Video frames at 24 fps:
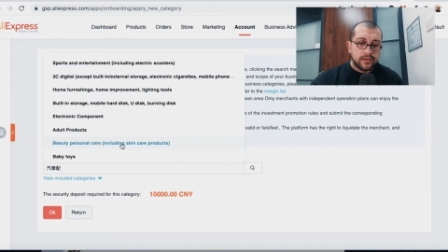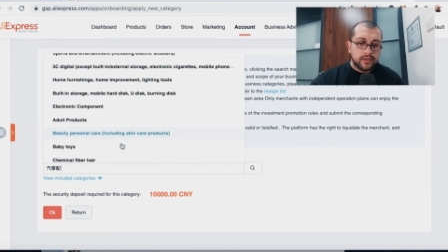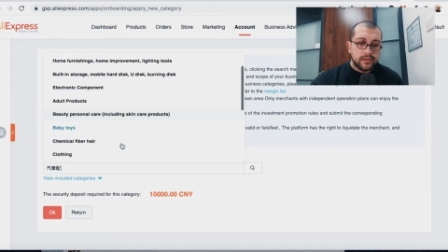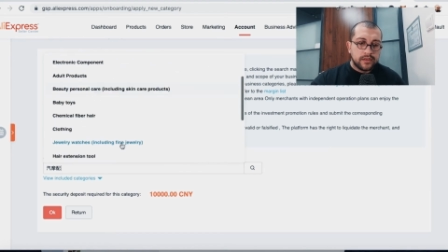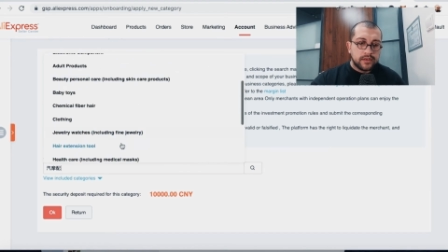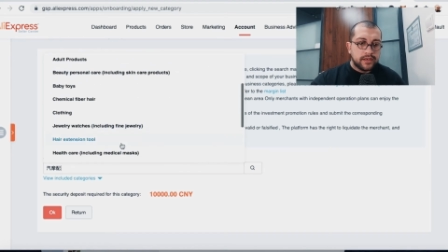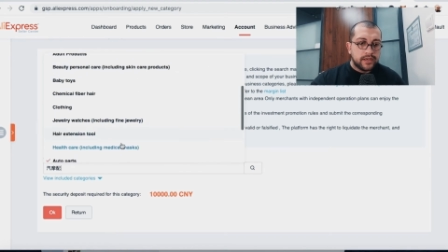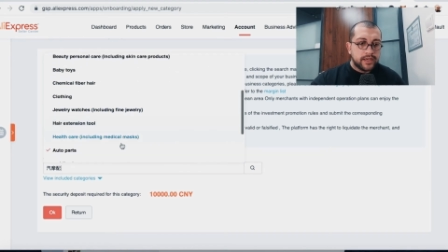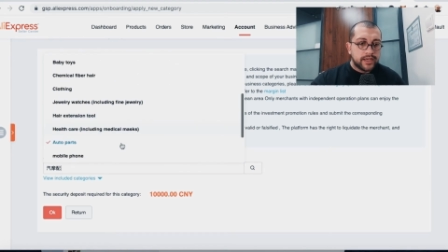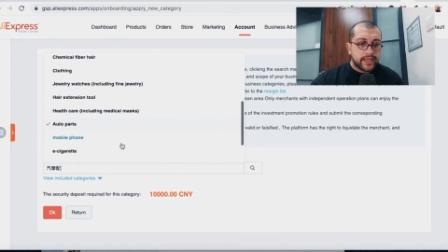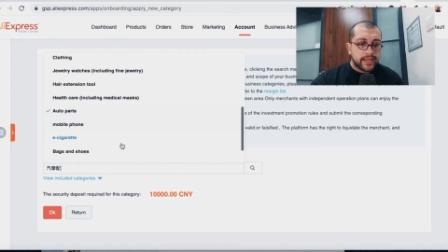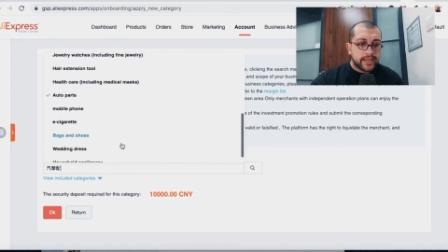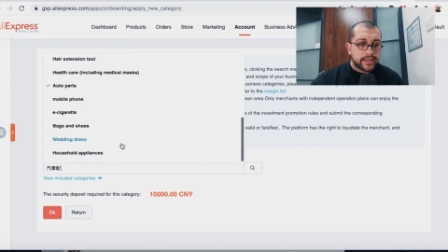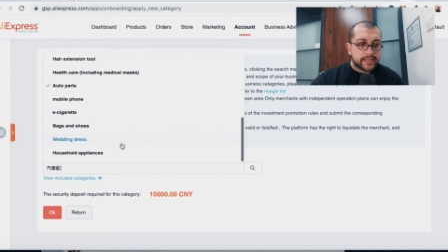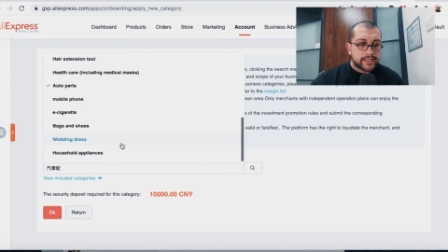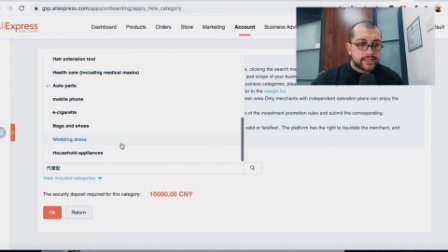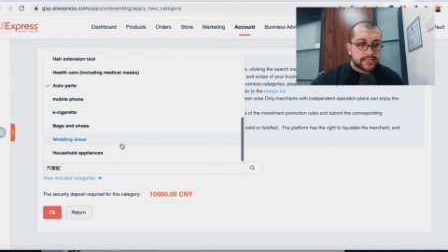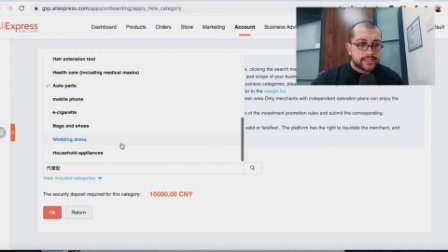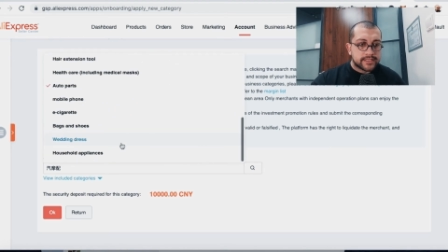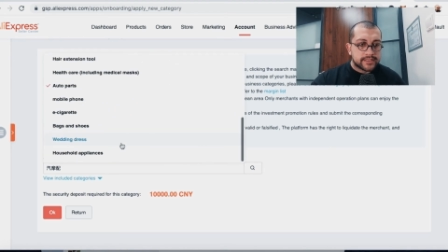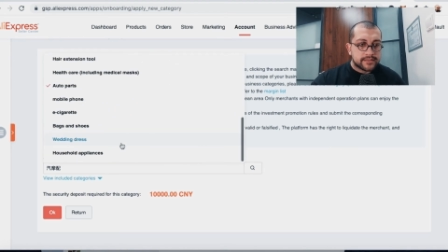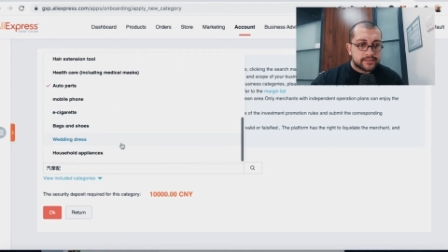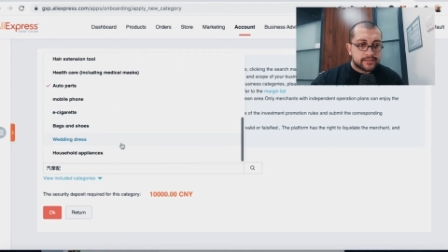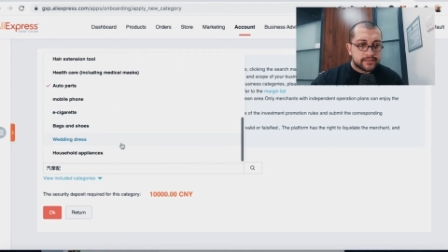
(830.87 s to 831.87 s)

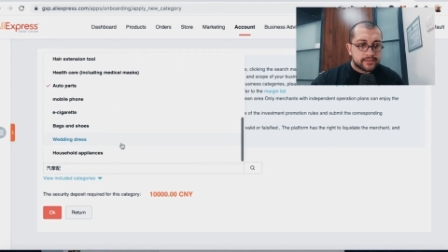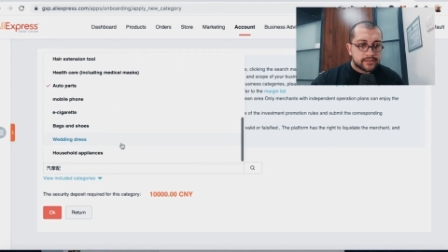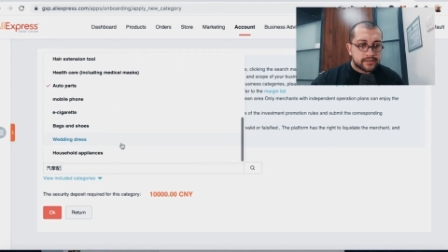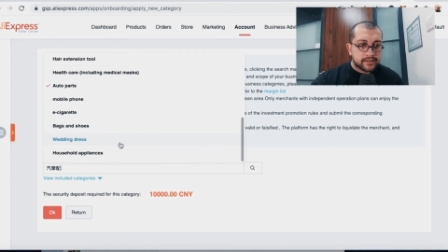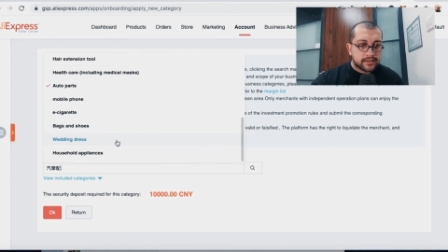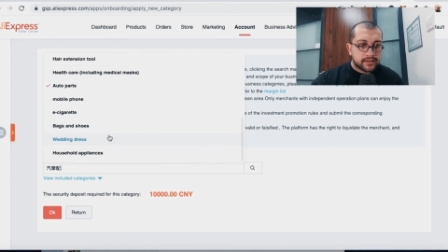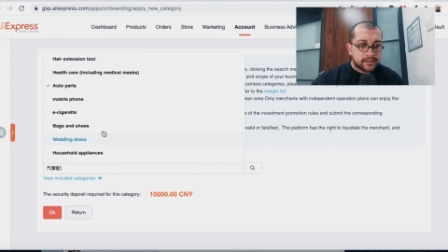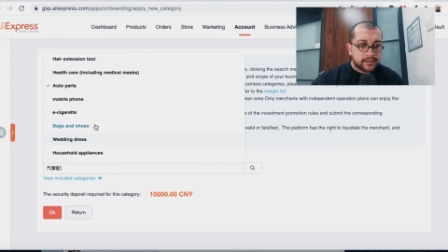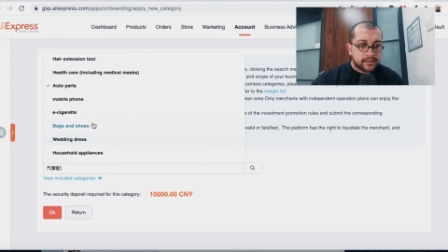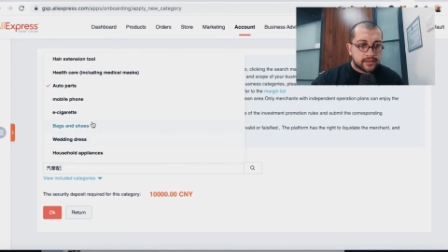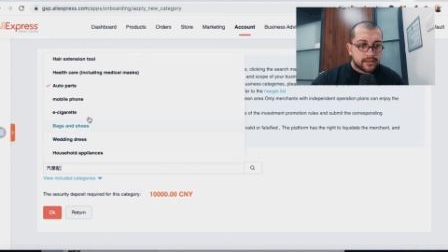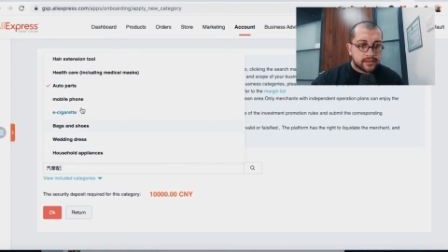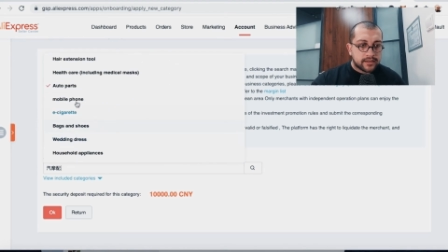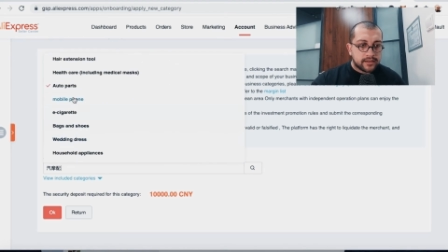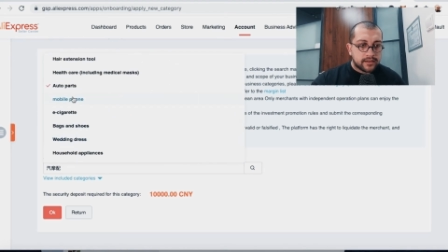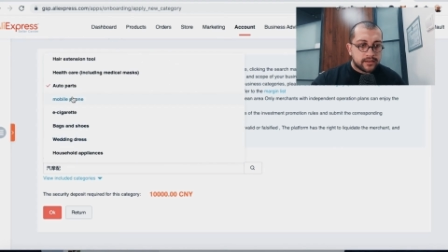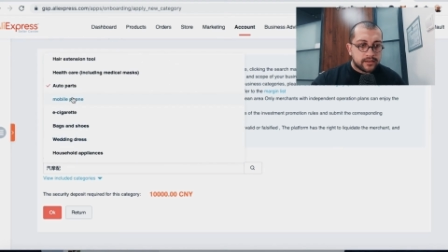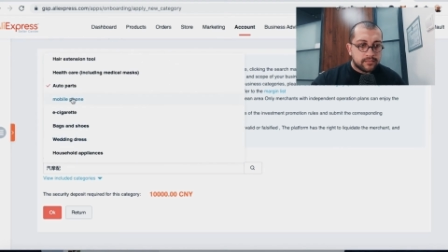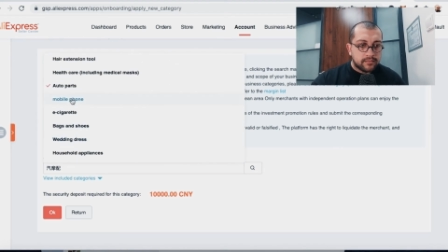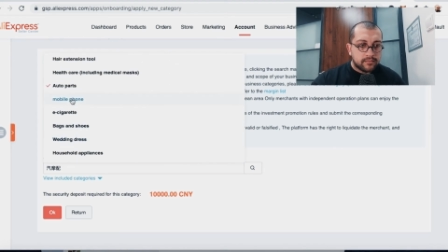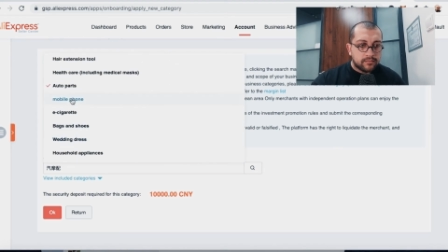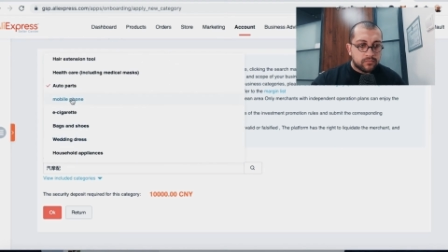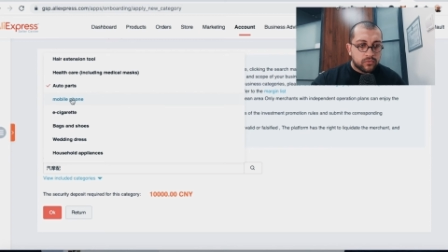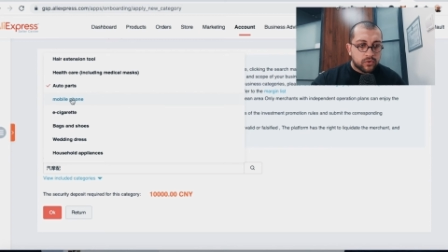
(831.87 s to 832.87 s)
Next,
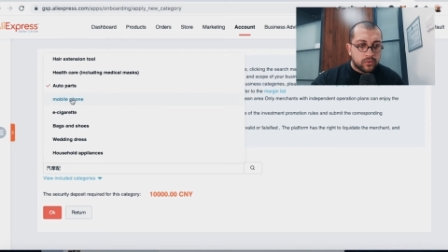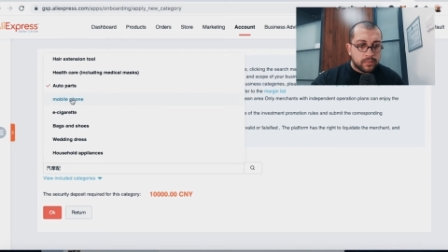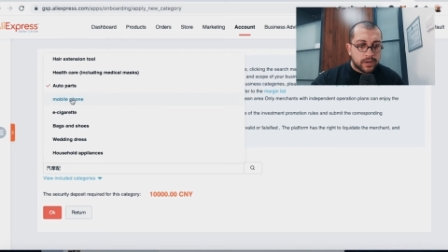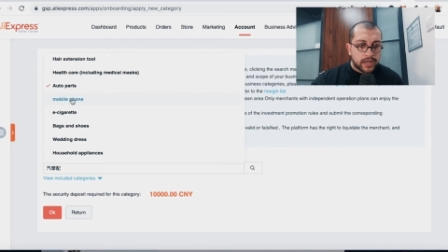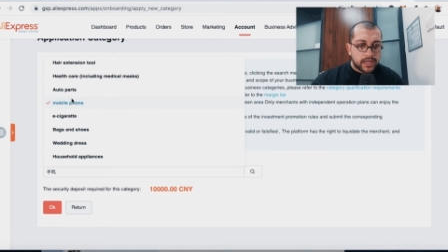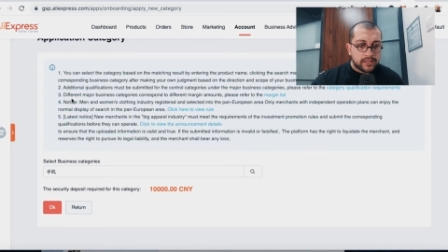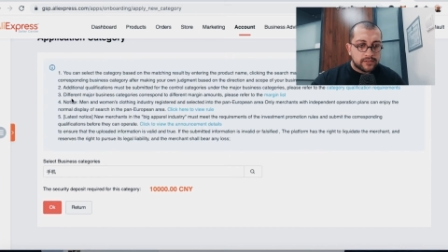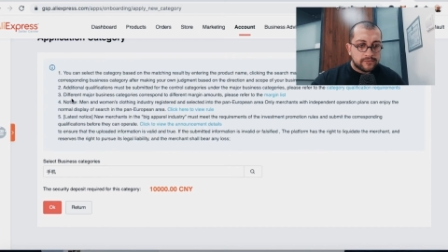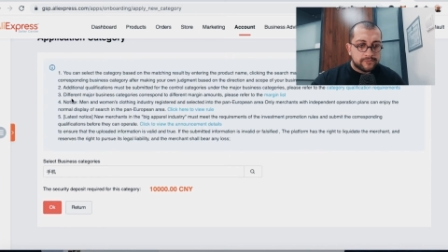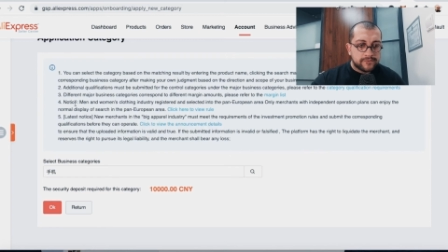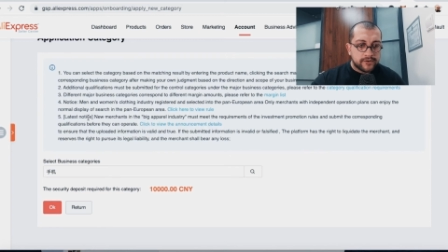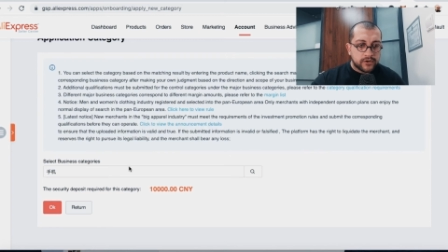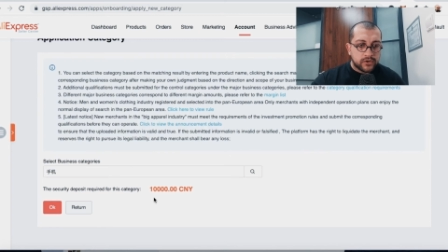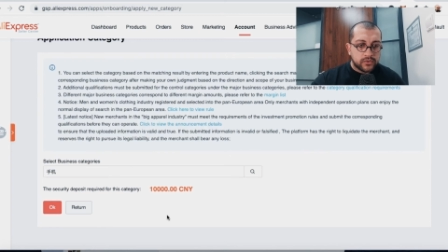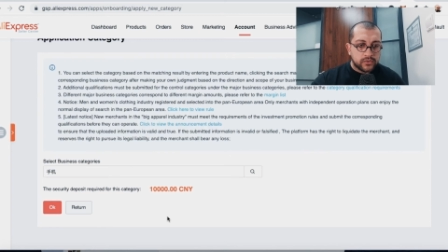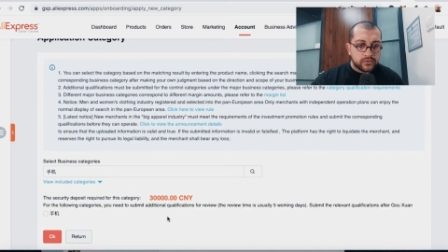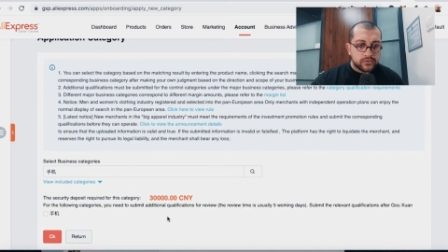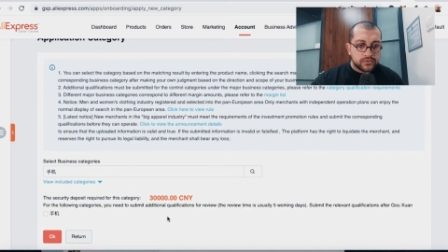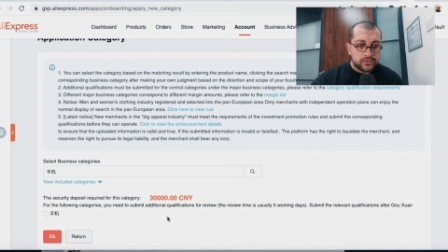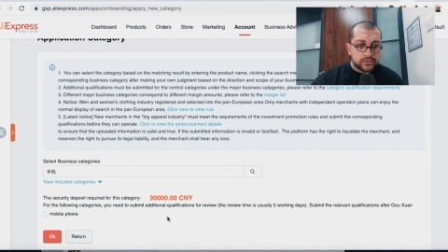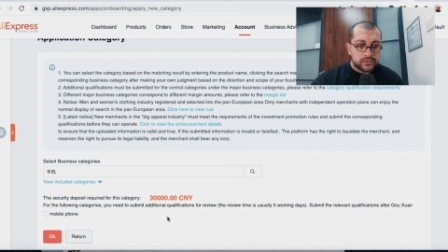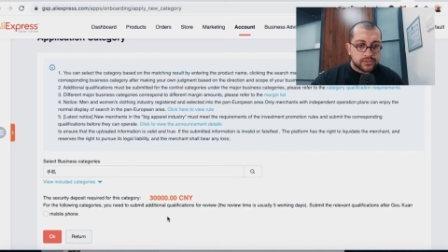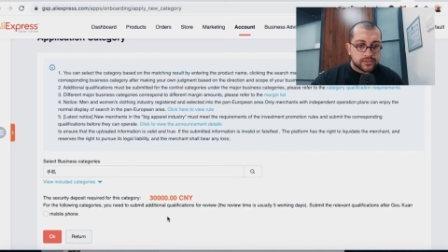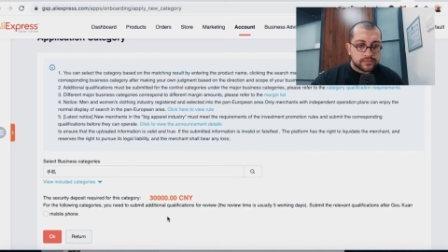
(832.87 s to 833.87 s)
mobile
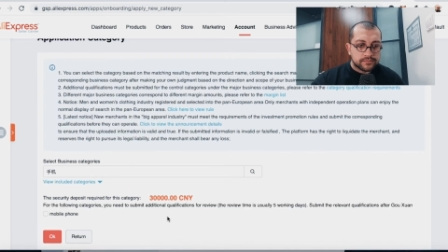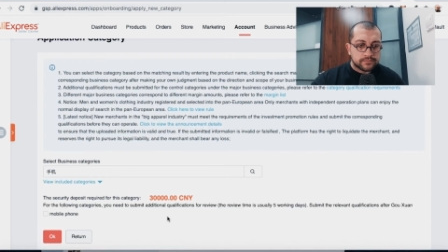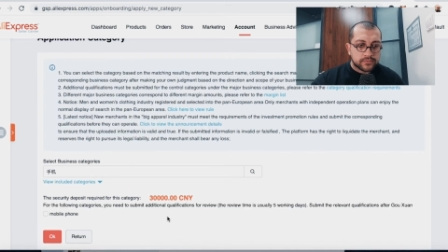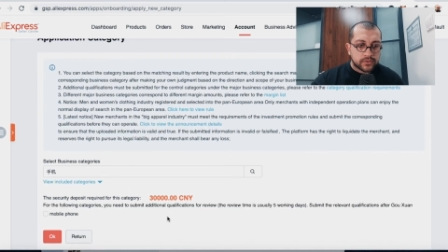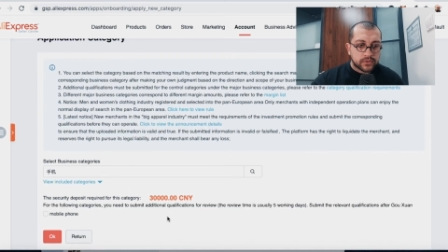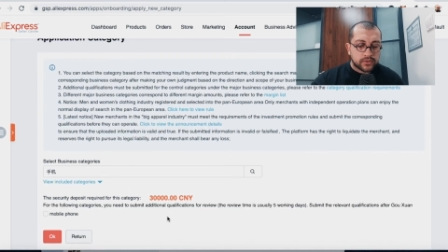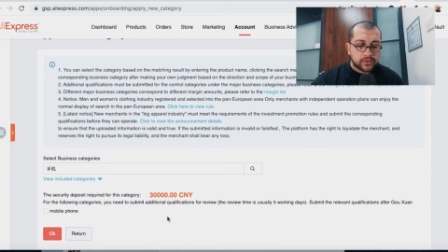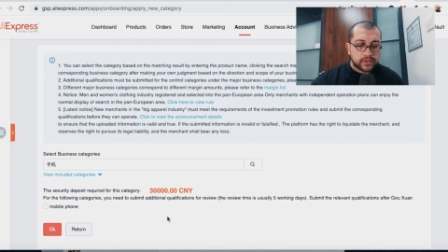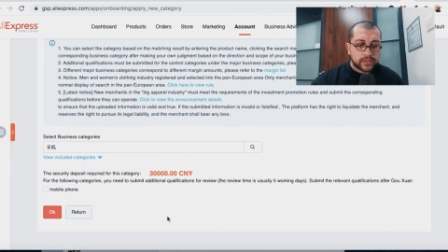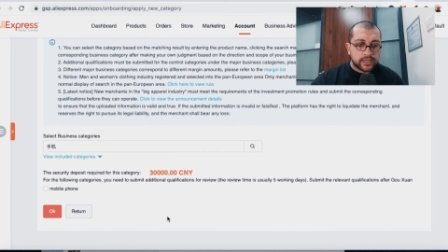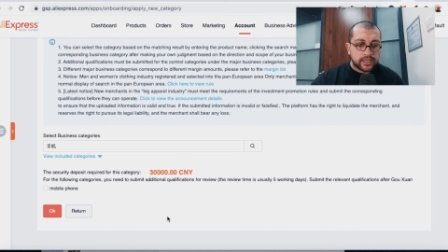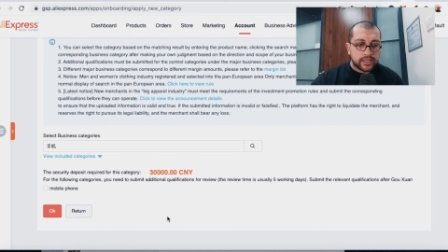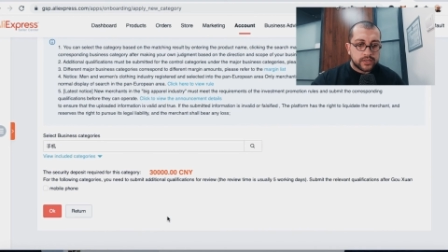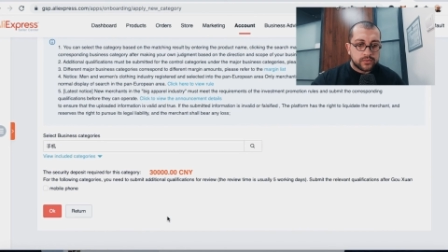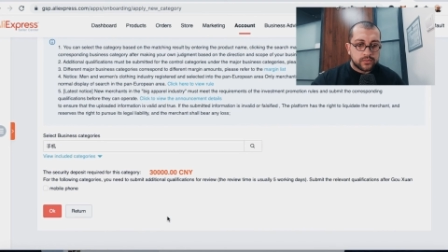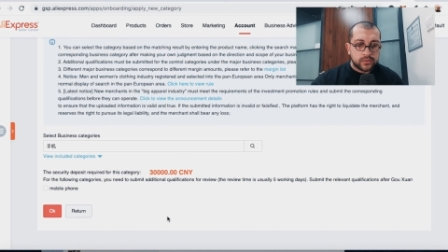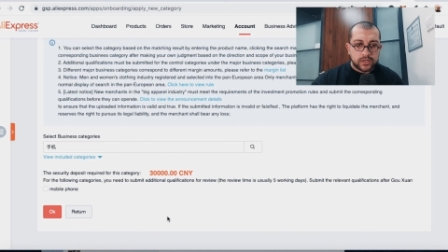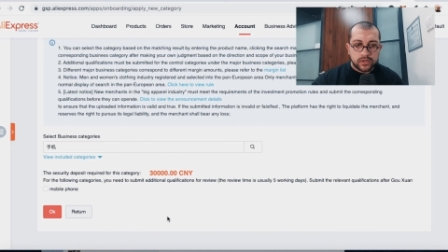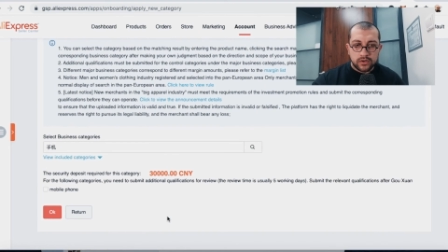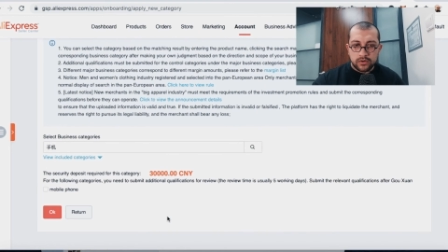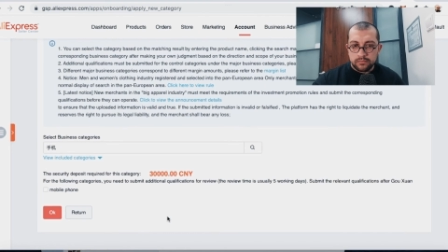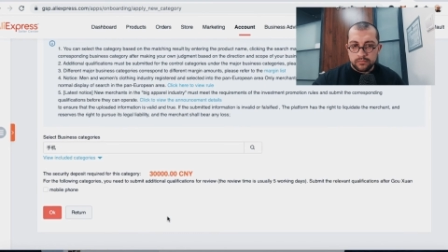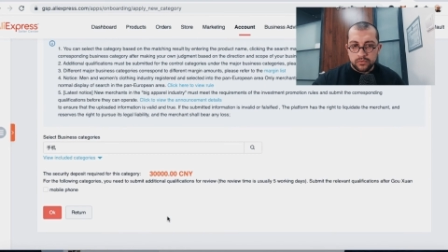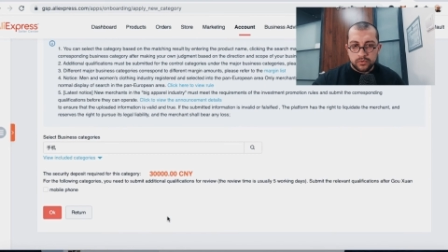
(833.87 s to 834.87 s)
phones. Okay, here we go.